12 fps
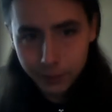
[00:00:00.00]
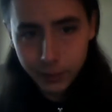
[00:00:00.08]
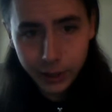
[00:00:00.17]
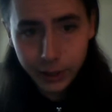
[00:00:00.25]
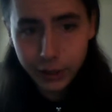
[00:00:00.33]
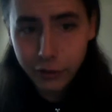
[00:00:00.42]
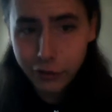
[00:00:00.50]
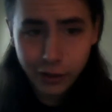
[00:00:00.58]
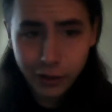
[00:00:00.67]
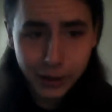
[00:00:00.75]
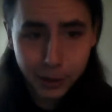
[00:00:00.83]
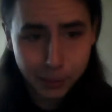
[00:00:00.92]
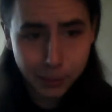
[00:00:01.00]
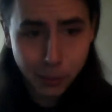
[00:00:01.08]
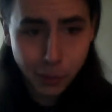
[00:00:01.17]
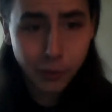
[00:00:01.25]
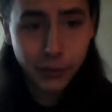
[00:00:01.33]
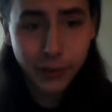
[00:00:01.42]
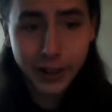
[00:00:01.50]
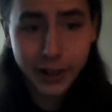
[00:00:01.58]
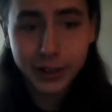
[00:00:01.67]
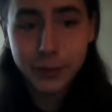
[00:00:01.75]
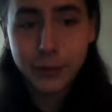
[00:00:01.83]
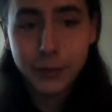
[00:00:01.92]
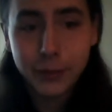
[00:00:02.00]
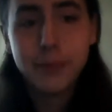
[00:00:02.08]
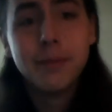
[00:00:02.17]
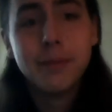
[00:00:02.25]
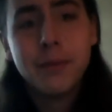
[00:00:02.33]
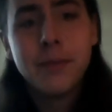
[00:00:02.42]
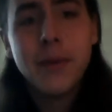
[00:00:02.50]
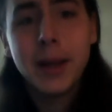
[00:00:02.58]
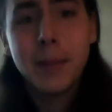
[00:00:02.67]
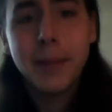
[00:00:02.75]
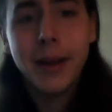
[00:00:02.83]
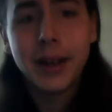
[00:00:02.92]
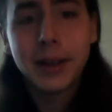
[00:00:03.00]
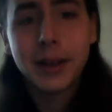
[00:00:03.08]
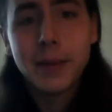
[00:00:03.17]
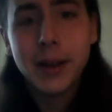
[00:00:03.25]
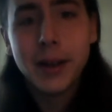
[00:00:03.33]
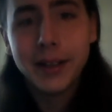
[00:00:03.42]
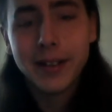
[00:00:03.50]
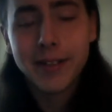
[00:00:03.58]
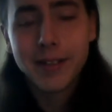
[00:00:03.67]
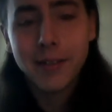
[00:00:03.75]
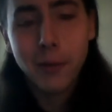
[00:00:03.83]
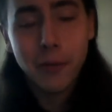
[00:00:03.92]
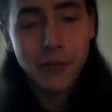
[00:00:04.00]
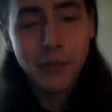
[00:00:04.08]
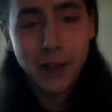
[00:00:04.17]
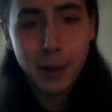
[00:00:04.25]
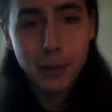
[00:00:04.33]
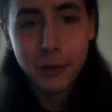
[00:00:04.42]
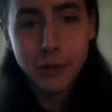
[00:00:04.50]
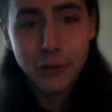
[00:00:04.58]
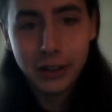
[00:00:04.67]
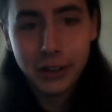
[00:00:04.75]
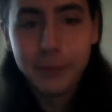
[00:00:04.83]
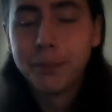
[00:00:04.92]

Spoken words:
And he's trying to more than likely fight back against the whole cyber shit.